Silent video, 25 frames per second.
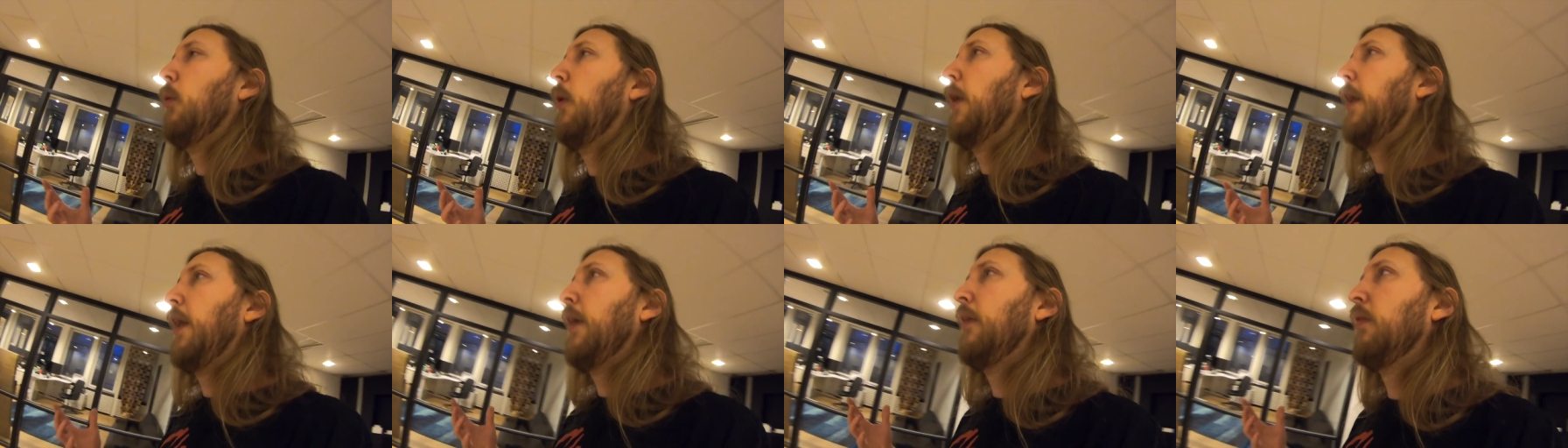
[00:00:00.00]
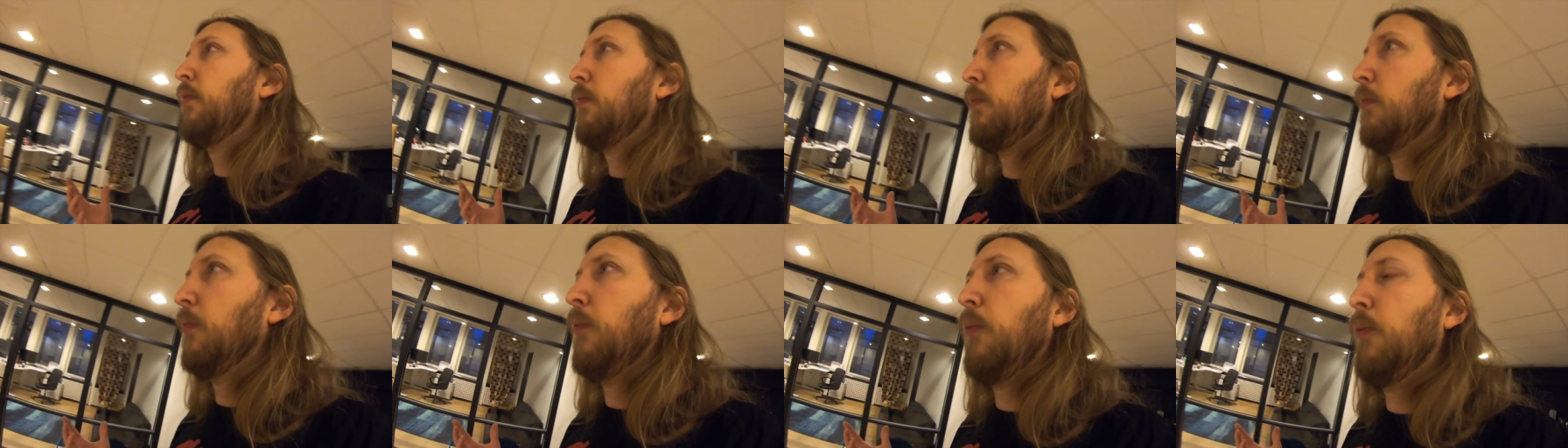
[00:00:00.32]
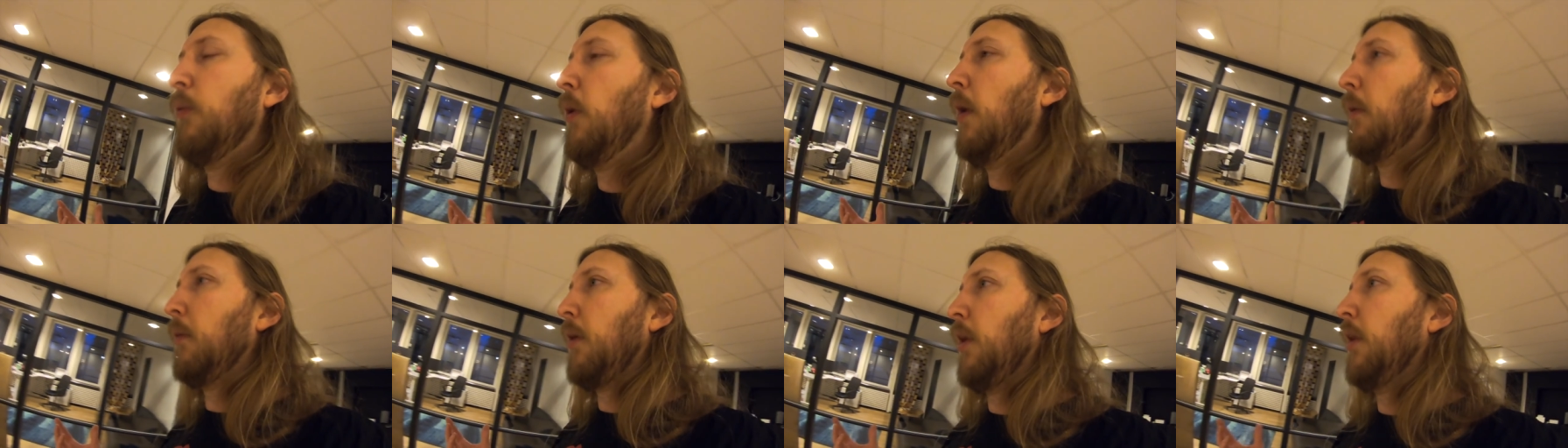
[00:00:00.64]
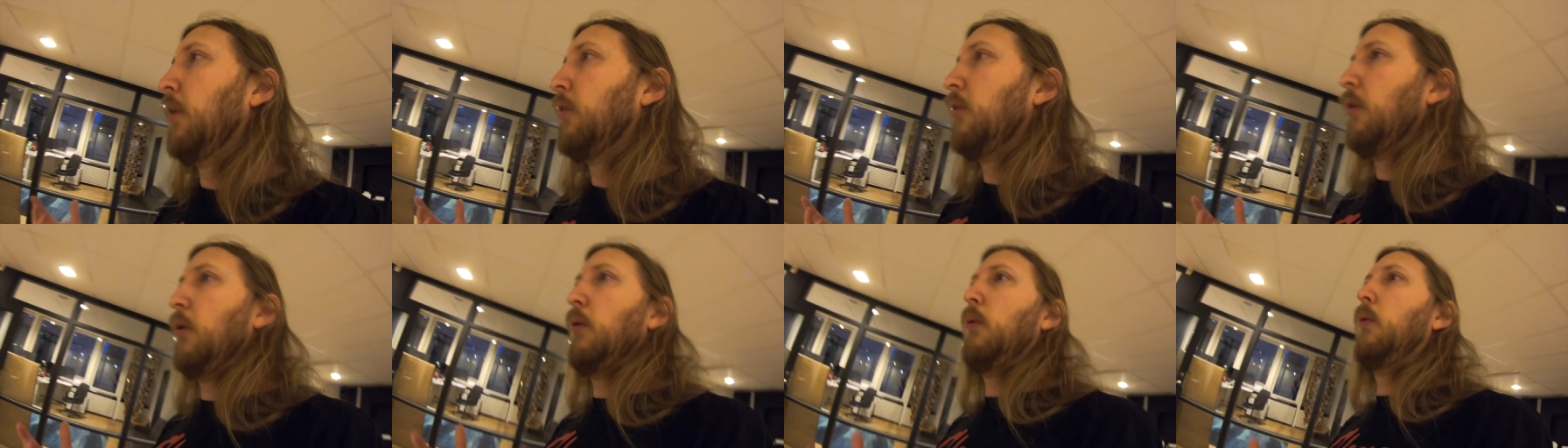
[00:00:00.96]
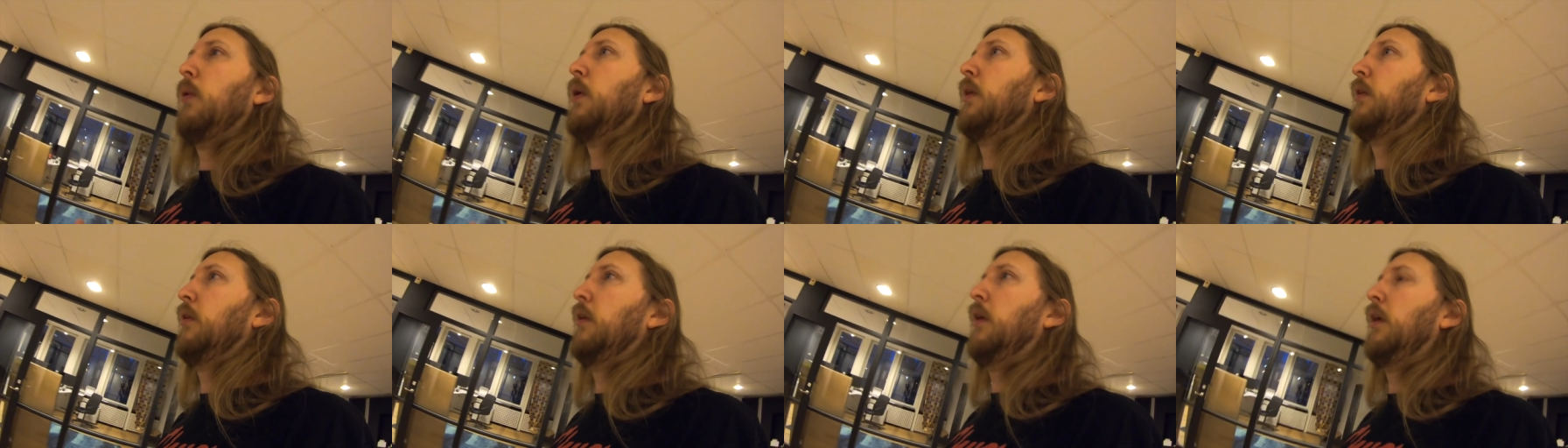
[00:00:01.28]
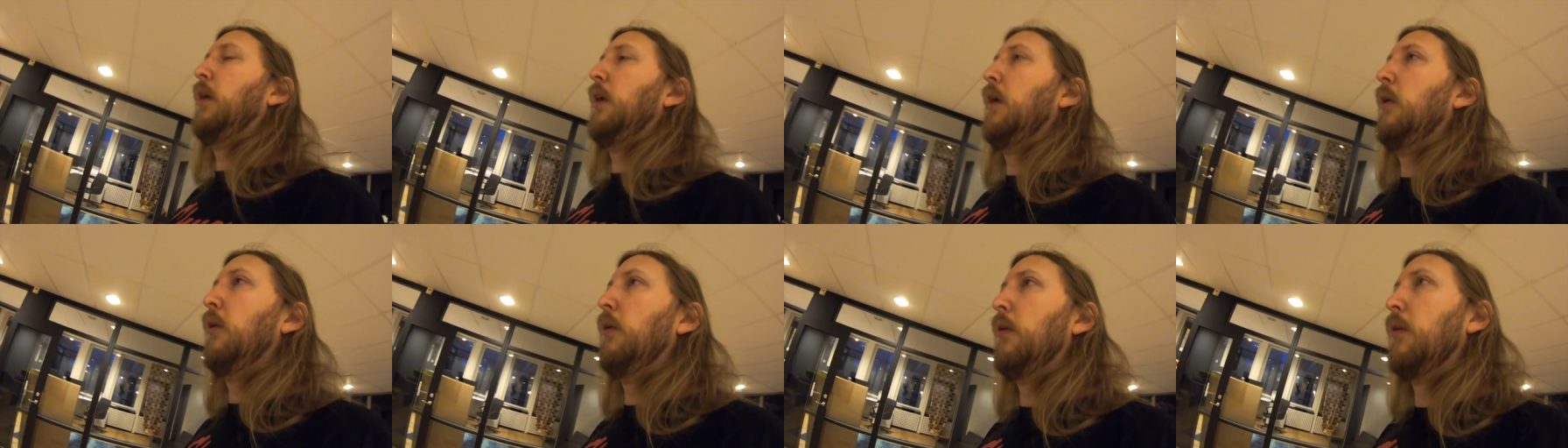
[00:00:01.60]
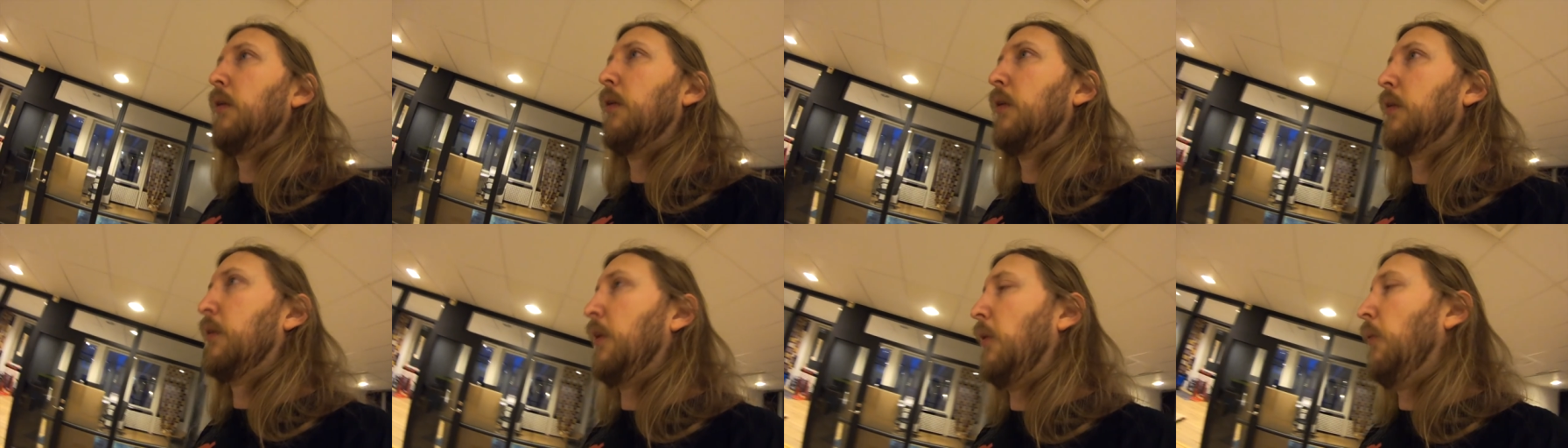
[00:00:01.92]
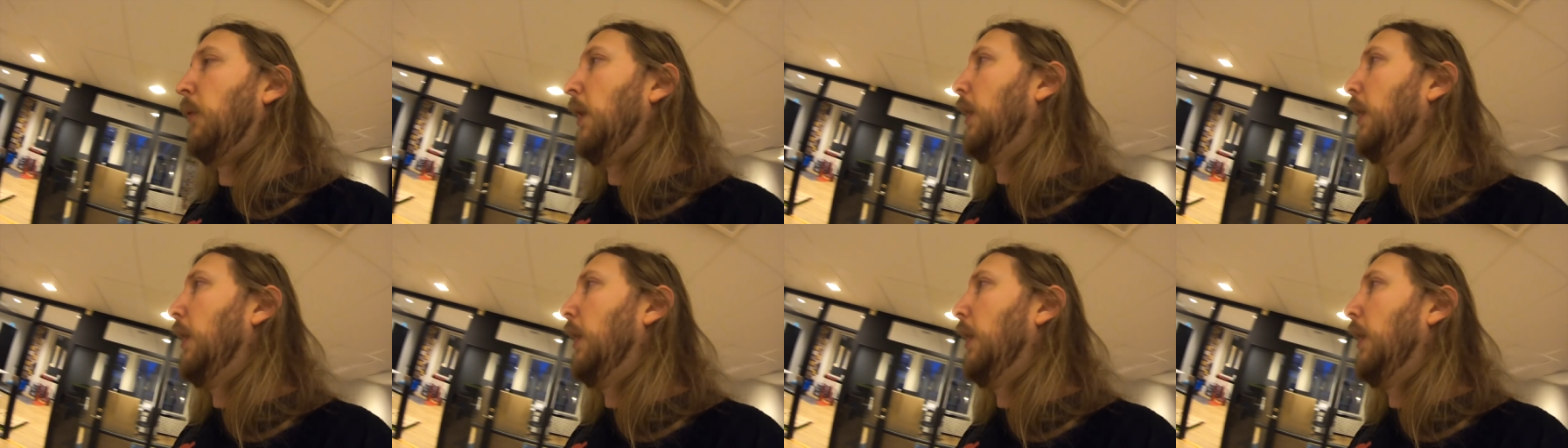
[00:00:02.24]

what I what I'm gonna do with the the